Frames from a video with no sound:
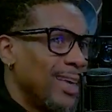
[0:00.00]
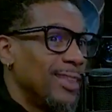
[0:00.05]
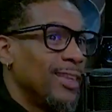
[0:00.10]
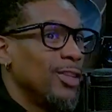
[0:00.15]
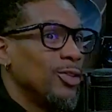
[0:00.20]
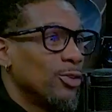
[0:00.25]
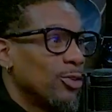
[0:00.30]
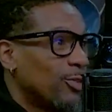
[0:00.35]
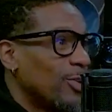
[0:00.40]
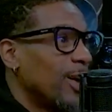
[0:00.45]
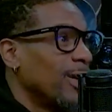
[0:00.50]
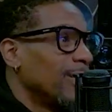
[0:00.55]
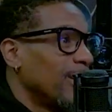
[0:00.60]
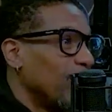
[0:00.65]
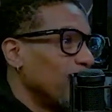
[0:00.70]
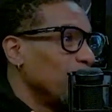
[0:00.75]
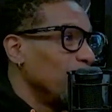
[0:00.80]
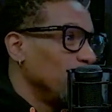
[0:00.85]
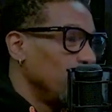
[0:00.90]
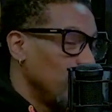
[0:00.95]
and then you'll find
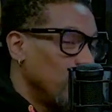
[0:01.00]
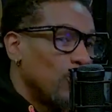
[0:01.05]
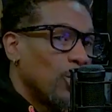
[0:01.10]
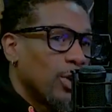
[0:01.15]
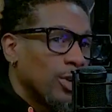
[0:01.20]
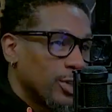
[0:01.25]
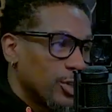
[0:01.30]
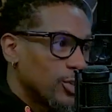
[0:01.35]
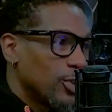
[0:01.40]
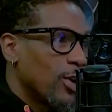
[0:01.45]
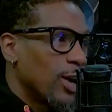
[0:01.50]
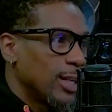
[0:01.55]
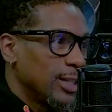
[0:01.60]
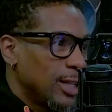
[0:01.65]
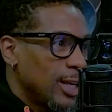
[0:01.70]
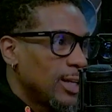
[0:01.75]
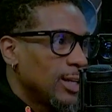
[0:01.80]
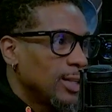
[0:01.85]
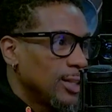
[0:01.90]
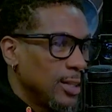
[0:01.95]
out who you are, because our
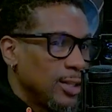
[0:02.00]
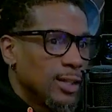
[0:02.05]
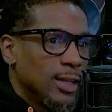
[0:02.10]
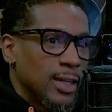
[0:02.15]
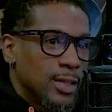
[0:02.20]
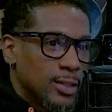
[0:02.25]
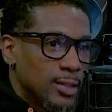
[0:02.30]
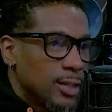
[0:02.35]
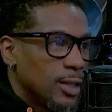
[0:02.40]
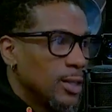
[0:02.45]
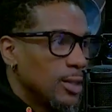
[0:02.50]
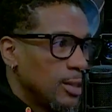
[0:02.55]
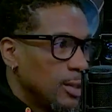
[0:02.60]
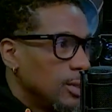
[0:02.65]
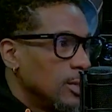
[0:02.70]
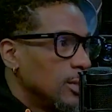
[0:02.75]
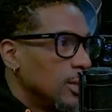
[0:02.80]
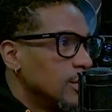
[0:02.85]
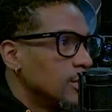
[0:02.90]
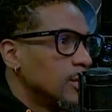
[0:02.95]
identity is in
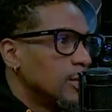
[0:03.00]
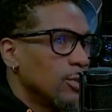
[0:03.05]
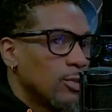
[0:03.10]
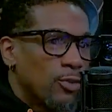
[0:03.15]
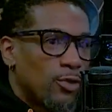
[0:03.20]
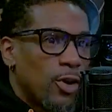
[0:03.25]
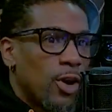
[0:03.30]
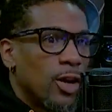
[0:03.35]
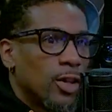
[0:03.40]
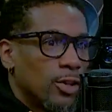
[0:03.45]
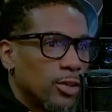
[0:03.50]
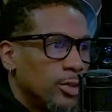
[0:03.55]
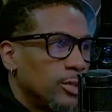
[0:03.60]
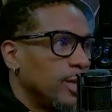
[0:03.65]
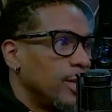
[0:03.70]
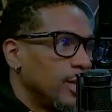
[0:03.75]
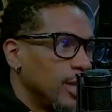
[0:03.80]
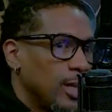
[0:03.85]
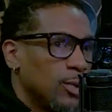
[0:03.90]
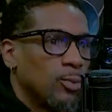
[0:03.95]
the is in the Father.
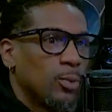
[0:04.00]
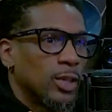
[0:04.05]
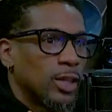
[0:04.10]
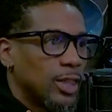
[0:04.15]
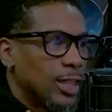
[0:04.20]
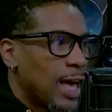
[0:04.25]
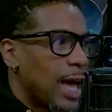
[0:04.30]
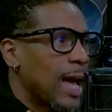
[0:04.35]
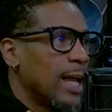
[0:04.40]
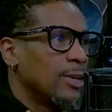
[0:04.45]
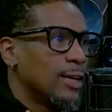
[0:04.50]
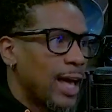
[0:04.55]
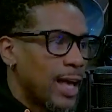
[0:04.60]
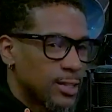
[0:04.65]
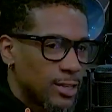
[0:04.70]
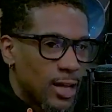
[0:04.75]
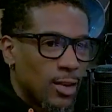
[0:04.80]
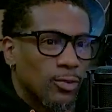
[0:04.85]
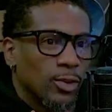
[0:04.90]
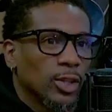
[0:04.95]
Yep. And then with that,
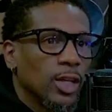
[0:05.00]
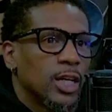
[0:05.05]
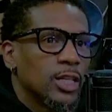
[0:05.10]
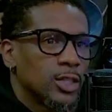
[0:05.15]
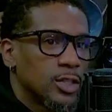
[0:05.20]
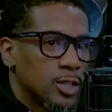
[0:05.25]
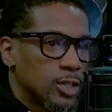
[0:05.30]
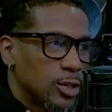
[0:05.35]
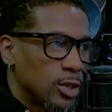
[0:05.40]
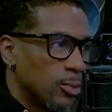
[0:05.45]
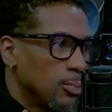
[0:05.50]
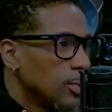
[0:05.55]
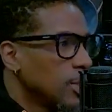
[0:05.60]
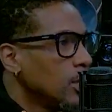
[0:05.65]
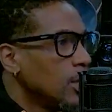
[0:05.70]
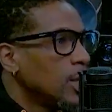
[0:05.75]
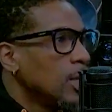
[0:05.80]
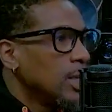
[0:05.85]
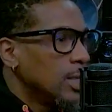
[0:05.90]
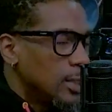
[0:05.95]
as that relationship
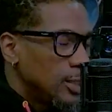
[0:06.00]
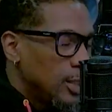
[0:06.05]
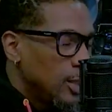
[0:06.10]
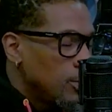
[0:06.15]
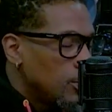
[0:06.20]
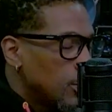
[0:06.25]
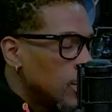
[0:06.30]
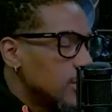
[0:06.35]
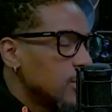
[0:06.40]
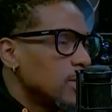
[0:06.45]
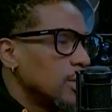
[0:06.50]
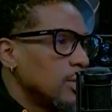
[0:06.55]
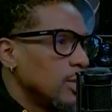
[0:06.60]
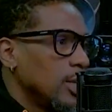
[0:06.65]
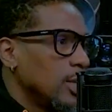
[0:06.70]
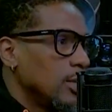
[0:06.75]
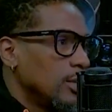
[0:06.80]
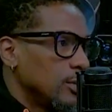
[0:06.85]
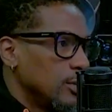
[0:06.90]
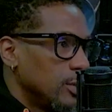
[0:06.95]
deepens and
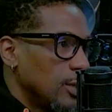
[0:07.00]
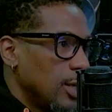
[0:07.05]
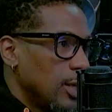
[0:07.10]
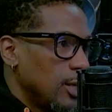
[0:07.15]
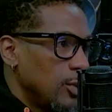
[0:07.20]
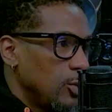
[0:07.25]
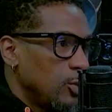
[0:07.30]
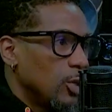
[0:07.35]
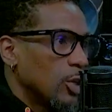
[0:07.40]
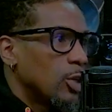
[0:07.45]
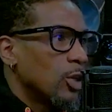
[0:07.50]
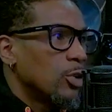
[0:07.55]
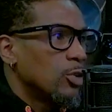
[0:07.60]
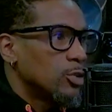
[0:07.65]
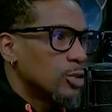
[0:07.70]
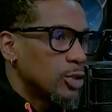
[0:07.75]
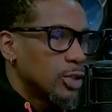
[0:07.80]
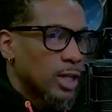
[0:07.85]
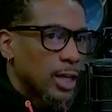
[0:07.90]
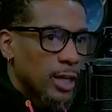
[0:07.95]
and and you get
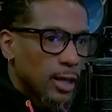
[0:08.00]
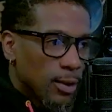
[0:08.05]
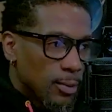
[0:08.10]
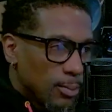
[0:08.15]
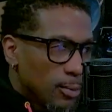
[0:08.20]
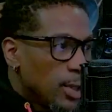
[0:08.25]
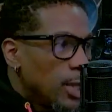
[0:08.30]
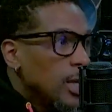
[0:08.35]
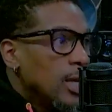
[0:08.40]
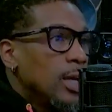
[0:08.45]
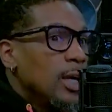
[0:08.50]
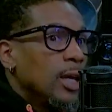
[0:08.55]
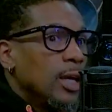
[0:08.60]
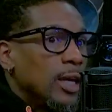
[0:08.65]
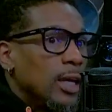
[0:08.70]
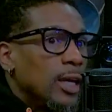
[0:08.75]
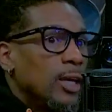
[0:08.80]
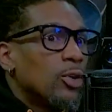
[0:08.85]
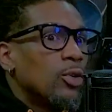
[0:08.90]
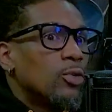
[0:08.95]
closer to Him,
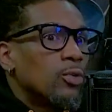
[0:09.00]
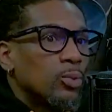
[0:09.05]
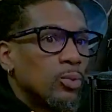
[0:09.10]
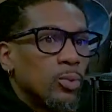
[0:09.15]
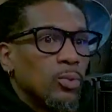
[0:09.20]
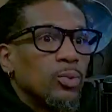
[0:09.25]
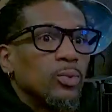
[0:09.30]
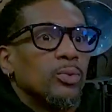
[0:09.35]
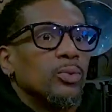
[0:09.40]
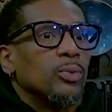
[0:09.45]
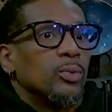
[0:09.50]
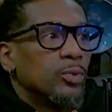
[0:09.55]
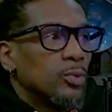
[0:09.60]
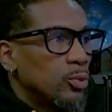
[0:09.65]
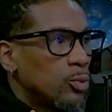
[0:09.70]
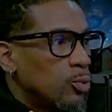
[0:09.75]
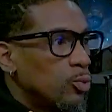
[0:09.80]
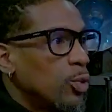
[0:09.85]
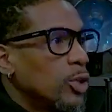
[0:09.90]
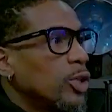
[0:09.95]
He'll
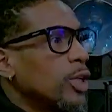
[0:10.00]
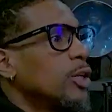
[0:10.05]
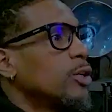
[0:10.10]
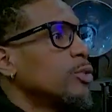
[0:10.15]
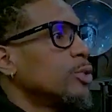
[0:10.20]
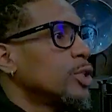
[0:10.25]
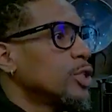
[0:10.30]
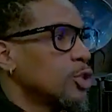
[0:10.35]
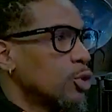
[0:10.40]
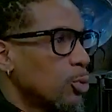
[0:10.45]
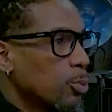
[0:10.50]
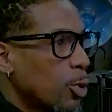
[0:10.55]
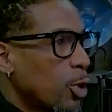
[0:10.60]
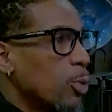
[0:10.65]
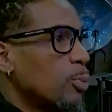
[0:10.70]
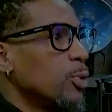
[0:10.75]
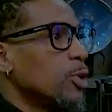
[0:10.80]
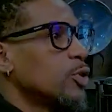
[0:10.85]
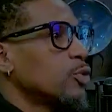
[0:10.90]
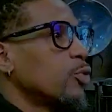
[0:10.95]
relinquish your
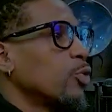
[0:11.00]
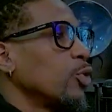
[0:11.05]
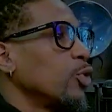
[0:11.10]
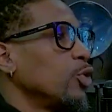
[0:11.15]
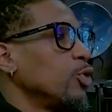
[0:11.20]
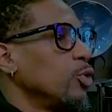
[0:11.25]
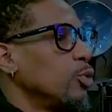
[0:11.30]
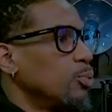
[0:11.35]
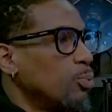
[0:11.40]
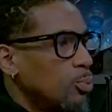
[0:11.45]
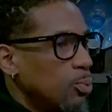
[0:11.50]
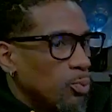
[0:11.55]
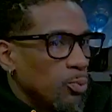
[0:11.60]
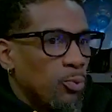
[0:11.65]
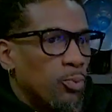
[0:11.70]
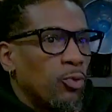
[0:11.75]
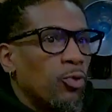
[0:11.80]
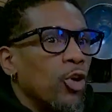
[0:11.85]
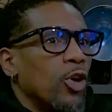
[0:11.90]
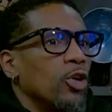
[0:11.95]
purpose for
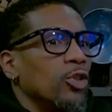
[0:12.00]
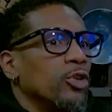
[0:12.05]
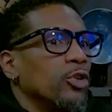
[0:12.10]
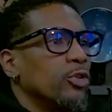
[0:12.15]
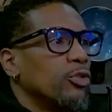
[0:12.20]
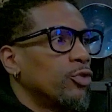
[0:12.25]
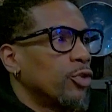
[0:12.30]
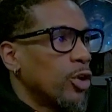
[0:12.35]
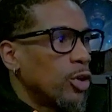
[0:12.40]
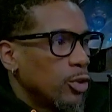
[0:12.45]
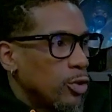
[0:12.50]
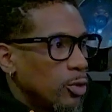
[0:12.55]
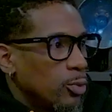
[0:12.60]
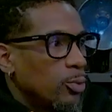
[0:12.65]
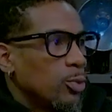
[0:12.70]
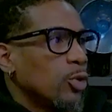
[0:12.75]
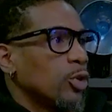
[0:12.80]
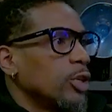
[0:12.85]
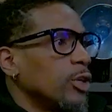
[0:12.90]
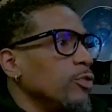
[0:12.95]
you further yeah. and further
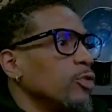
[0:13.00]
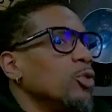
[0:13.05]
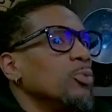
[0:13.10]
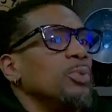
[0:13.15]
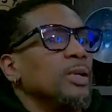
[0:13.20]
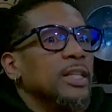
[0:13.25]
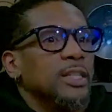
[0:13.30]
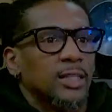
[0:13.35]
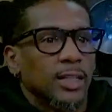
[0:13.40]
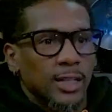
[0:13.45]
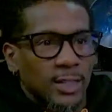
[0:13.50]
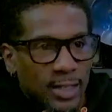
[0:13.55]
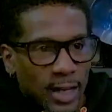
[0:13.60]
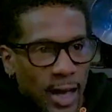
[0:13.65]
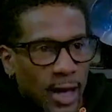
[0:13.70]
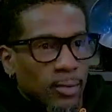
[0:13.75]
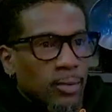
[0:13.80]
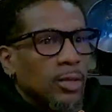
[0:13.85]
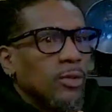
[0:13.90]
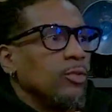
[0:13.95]
and more. Give you a piece at a
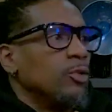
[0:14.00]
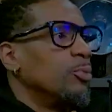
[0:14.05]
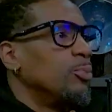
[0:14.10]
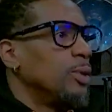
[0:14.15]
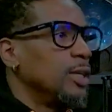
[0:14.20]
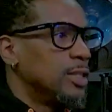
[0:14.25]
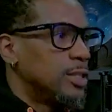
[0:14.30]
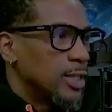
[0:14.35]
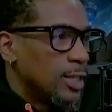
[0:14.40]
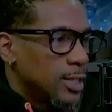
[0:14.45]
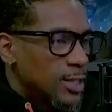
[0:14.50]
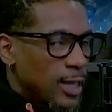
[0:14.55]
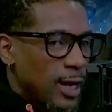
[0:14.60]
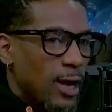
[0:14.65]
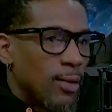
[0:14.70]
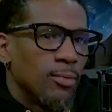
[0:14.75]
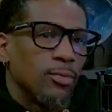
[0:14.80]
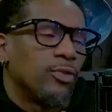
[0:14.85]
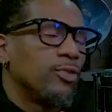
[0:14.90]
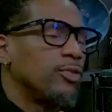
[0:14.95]
time. Give you a piece at a time.